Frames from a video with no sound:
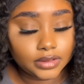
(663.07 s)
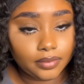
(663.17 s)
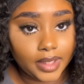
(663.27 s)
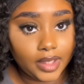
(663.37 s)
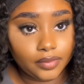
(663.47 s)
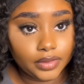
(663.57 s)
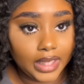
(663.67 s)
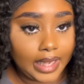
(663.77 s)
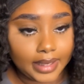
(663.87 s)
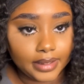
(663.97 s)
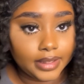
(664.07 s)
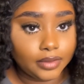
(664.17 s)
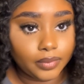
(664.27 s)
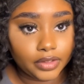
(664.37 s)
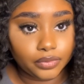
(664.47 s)
around the
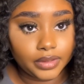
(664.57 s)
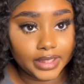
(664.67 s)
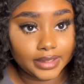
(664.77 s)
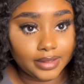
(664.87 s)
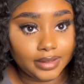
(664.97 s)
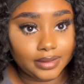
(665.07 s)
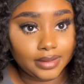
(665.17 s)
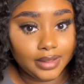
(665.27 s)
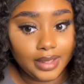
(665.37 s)
island where you get like